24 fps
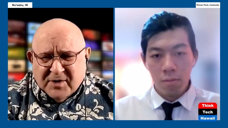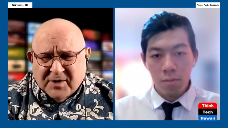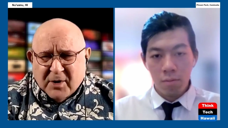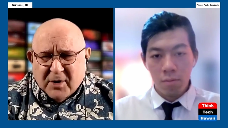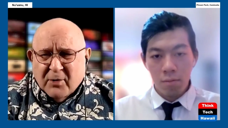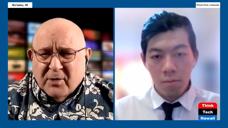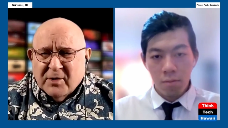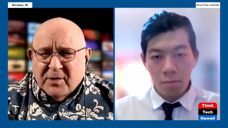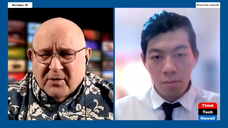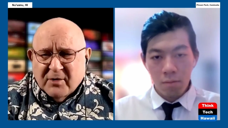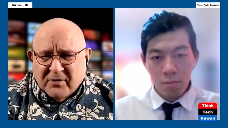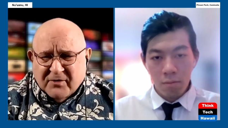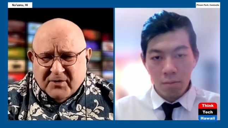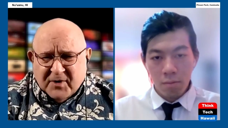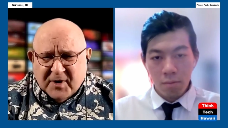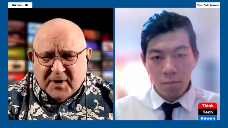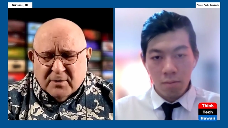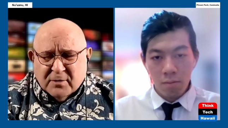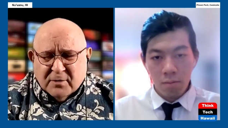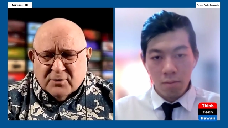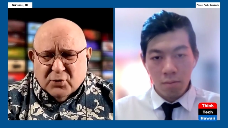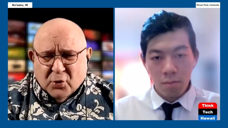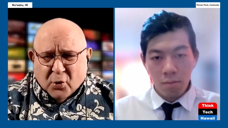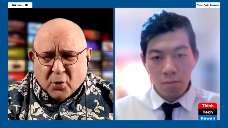Speaker 1: there in the
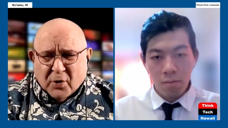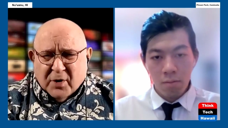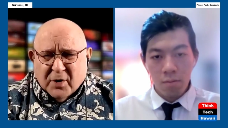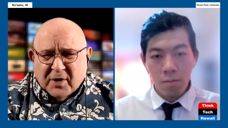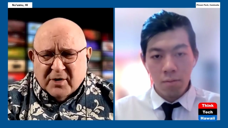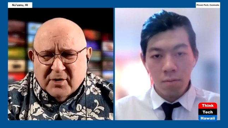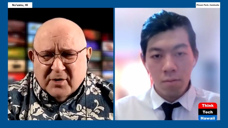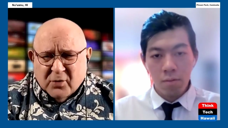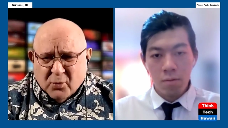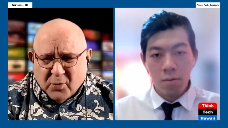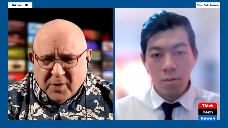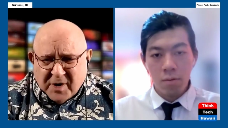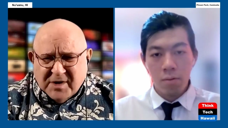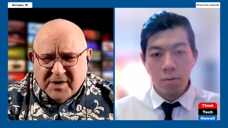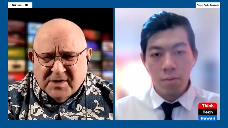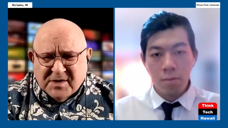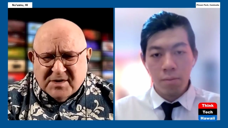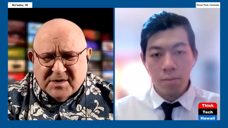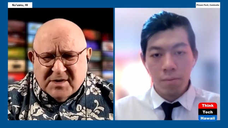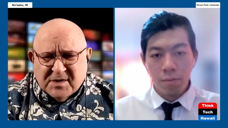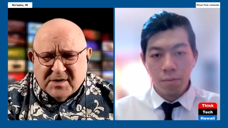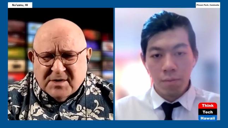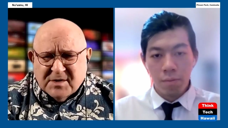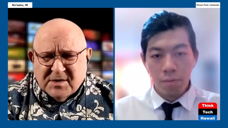field talking to
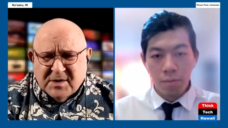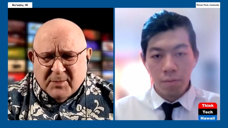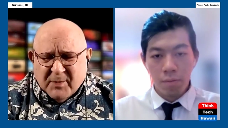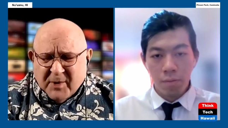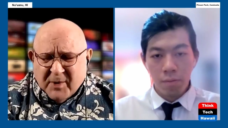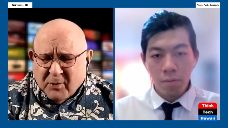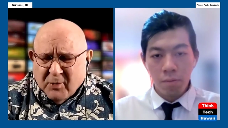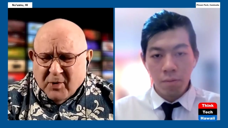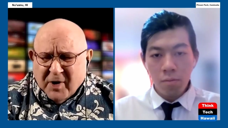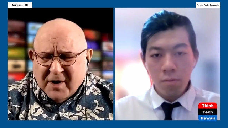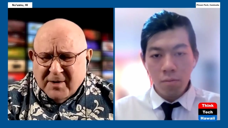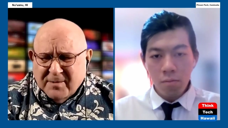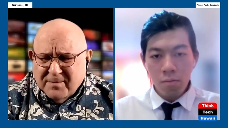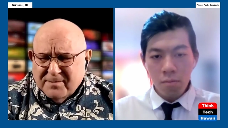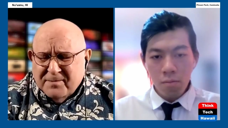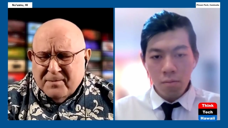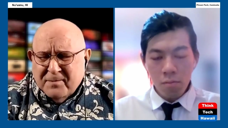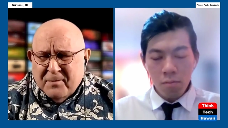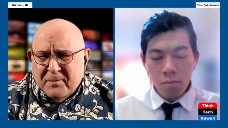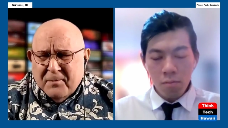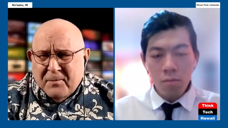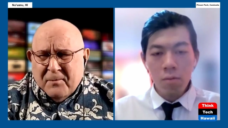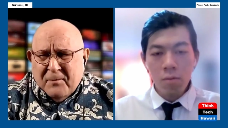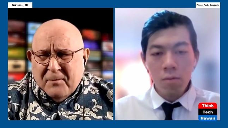witnesses. Am I right?
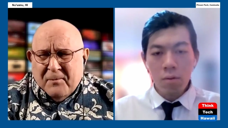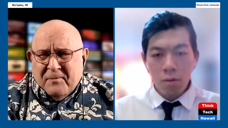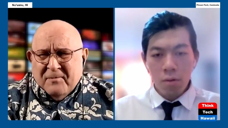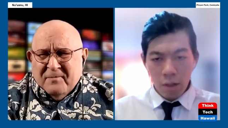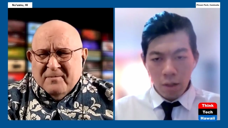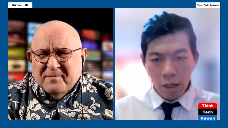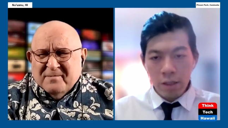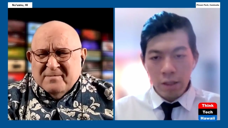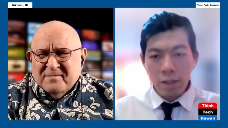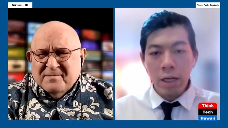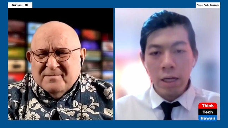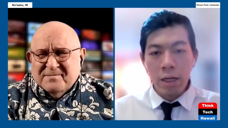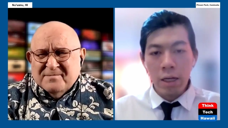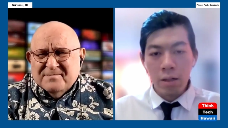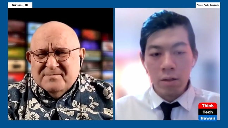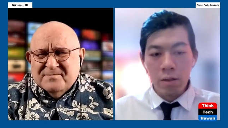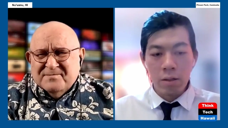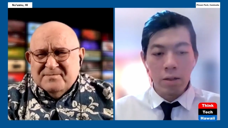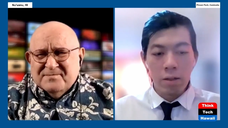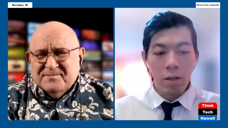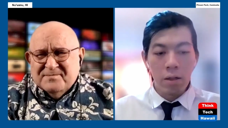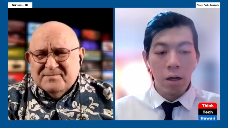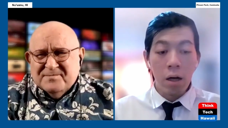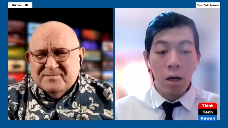
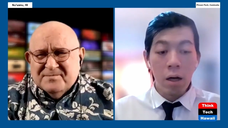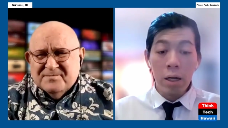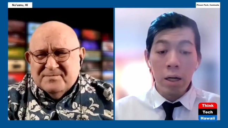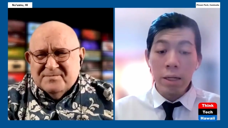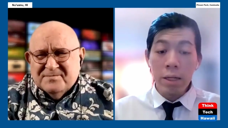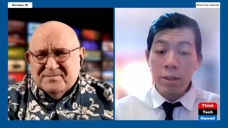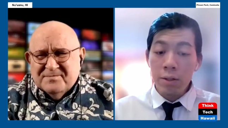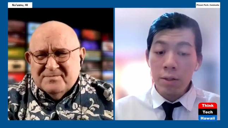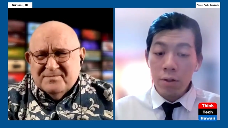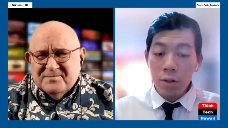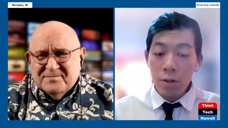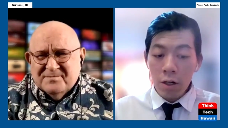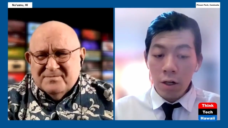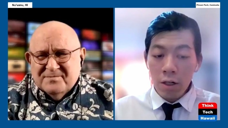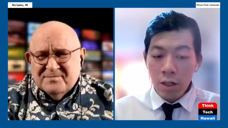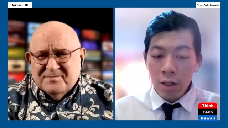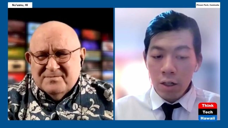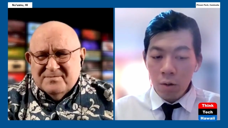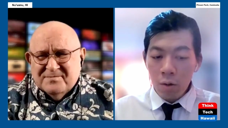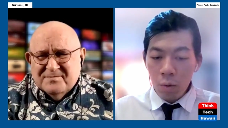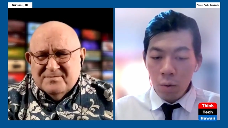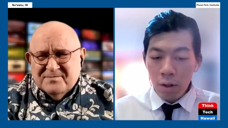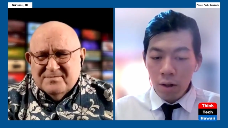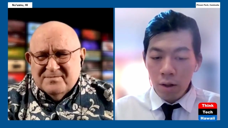
Speaker 2: Exactly. Uh, it
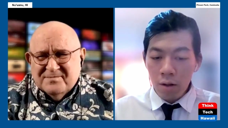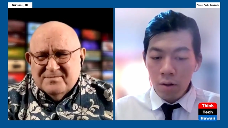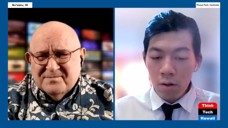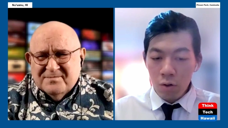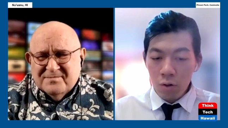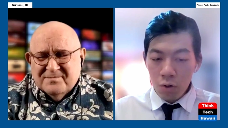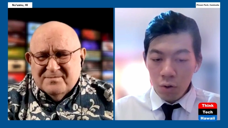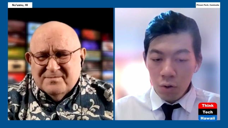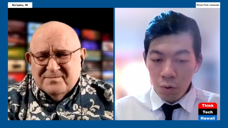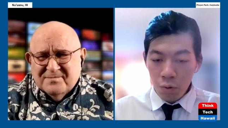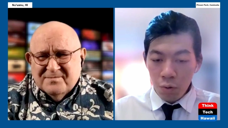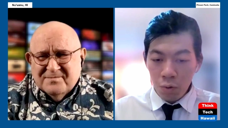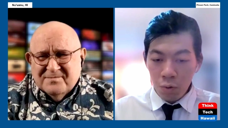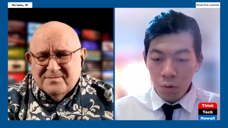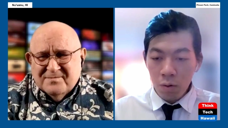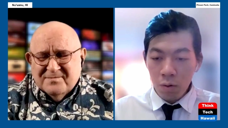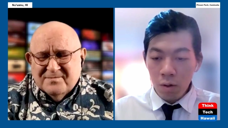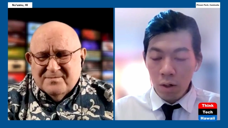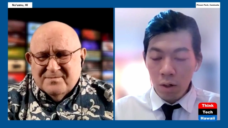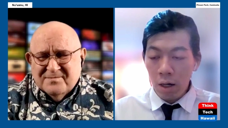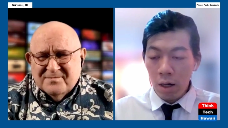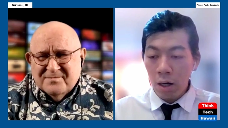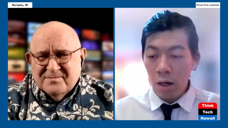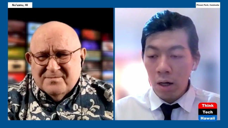started with
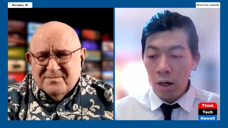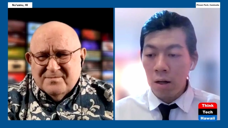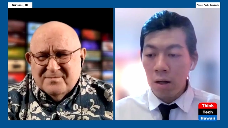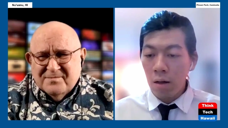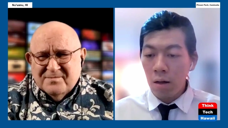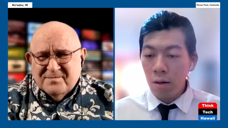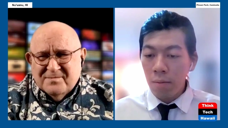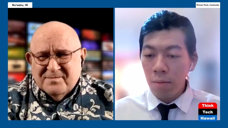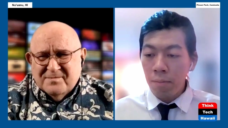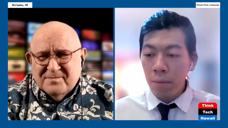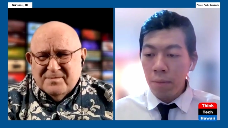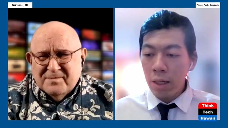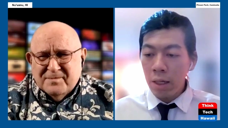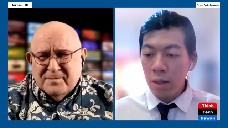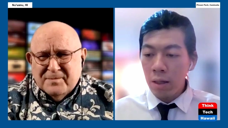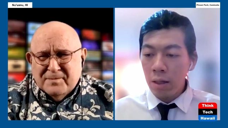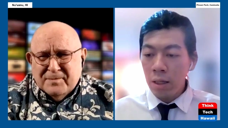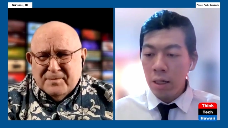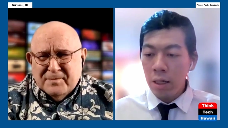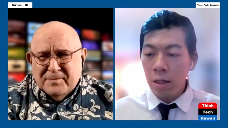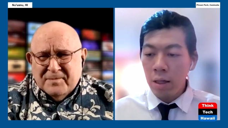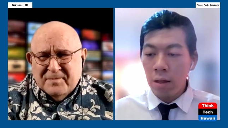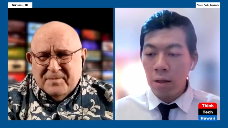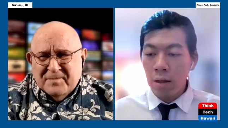two, uh,
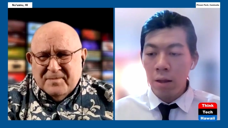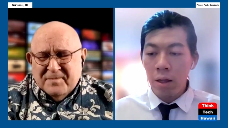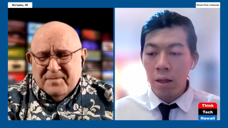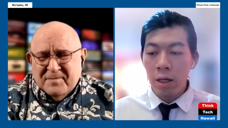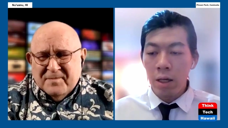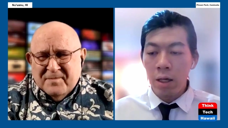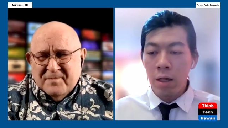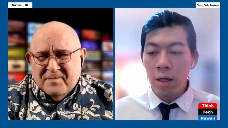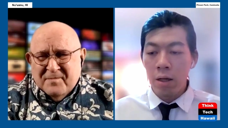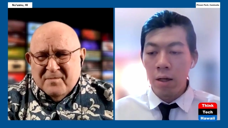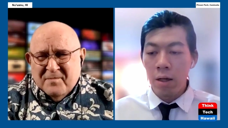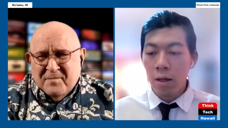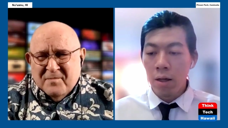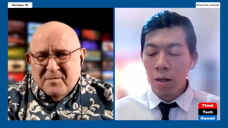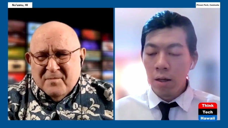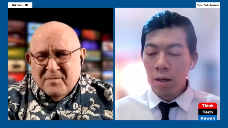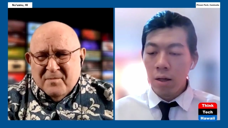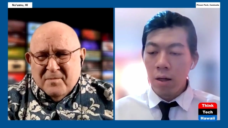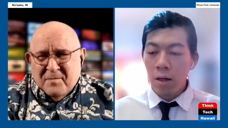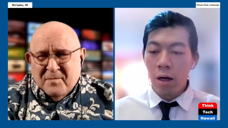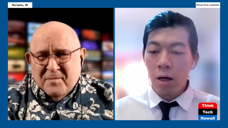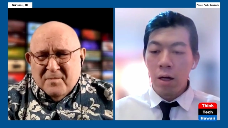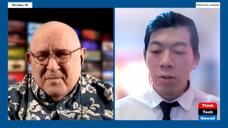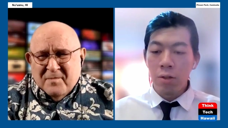mainly the
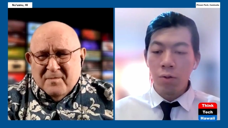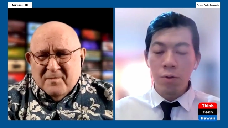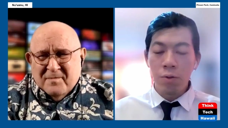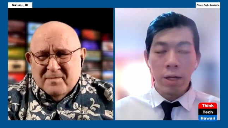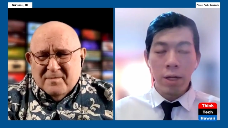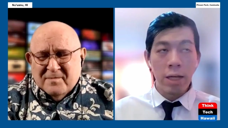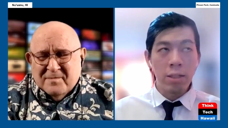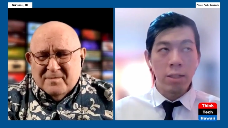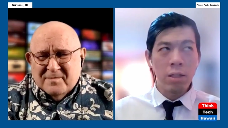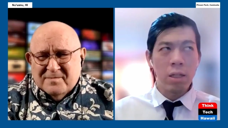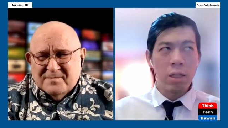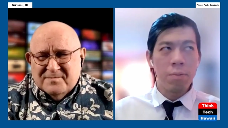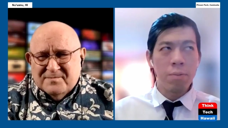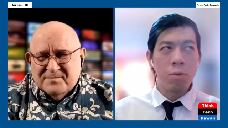uh, Sudan's